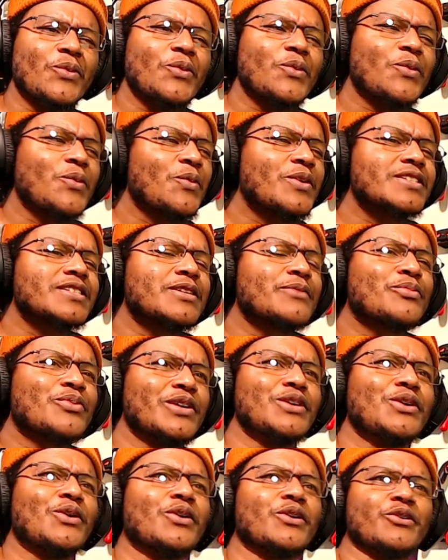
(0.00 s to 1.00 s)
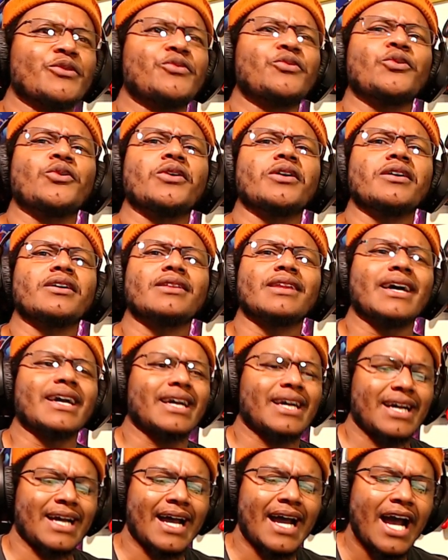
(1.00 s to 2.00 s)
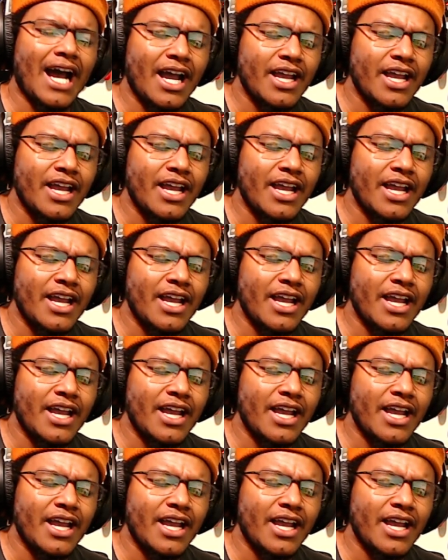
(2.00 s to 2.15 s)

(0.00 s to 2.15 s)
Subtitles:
was the pre-order for? Like, how